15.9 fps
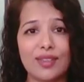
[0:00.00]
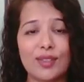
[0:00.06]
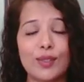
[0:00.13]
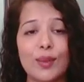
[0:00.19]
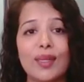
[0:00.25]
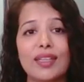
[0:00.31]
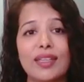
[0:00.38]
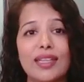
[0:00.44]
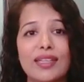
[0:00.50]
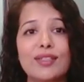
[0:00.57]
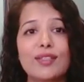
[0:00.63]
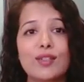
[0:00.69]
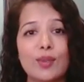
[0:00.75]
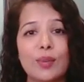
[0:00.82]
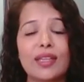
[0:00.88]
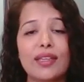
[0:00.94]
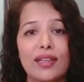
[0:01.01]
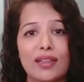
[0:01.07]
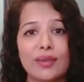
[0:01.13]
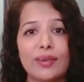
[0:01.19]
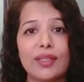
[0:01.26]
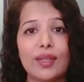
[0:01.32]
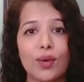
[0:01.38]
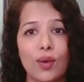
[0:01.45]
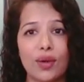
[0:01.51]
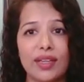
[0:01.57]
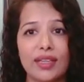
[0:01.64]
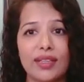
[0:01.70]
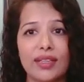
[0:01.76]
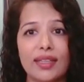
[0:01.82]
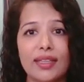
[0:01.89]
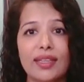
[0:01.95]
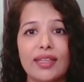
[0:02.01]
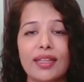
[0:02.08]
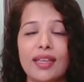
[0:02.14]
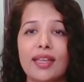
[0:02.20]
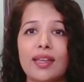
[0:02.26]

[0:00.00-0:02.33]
so it needs to be dealt with accordingly.